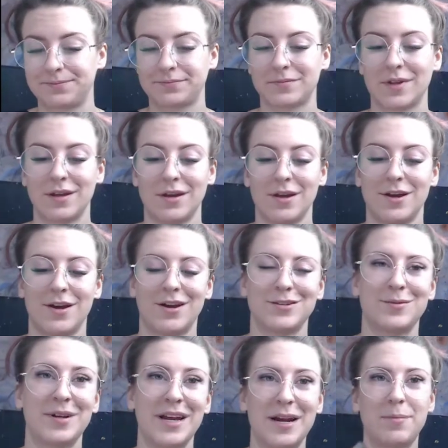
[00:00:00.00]
I'm
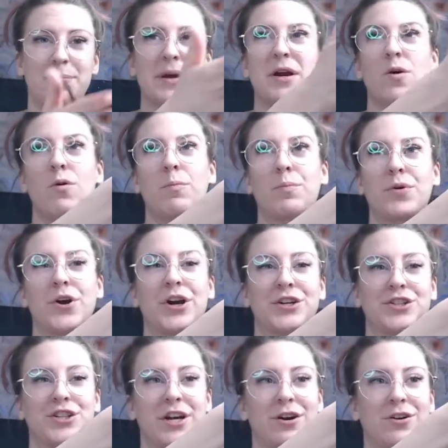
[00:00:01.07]
gonna get a big old
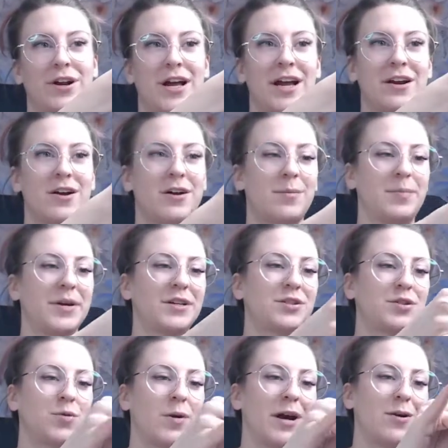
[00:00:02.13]
brush out. I got a big
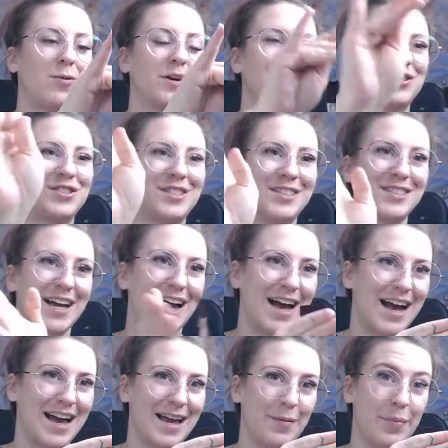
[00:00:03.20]
square one just because
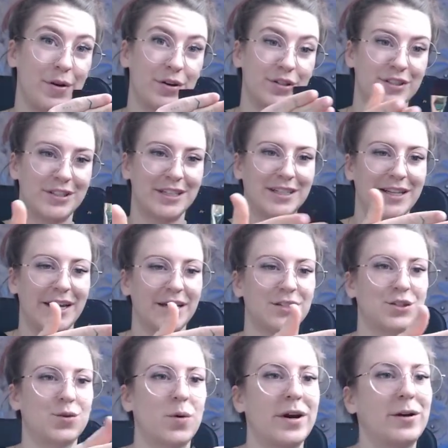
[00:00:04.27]
I personally like
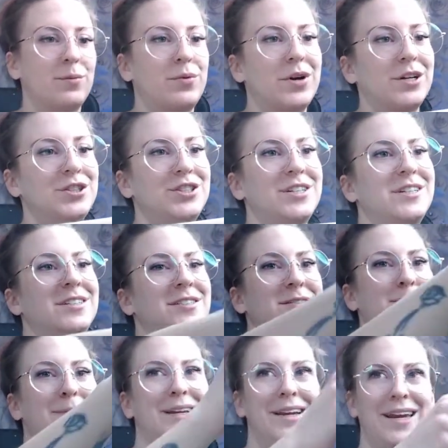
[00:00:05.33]
square brushes,
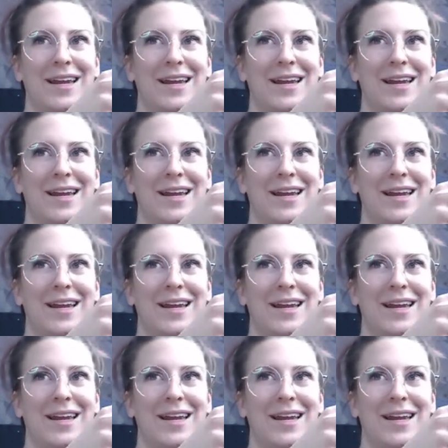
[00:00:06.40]
but